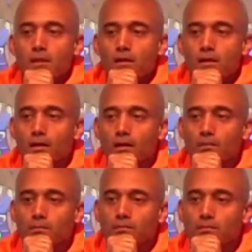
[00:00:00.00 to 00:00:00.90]

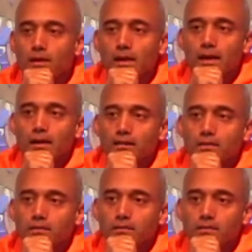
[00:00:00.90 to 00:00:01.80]
Um,
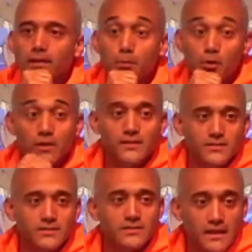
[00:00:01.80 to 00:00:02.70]
and that book is
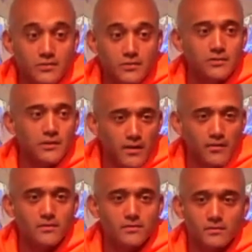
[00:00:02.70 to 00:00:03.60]
actually centered
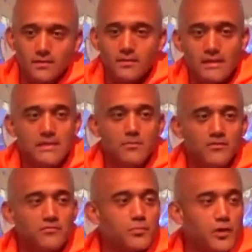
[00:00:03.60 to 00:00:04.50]
around this theme
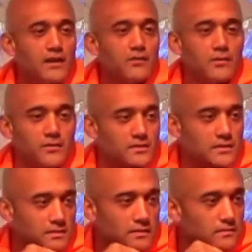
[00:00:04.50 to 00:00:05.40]
of praying without
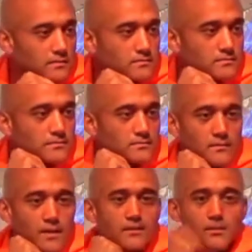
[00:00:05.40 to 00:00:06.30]
ceasing.
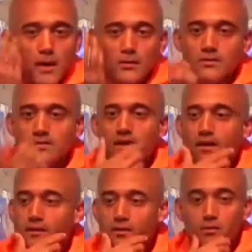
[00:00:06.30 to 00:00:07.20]
It's about this
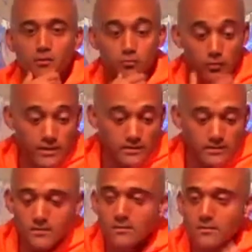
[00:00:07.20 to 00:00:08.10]
young girl who
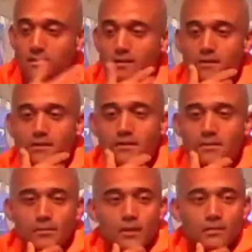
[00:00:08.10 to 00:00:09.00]
reads
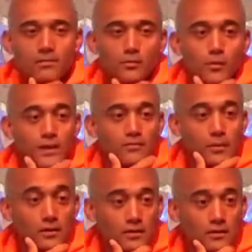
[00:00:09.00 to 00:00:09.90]
The Way of a
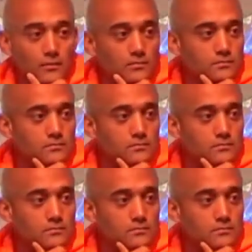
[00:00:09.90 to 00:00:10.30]
Pilgrim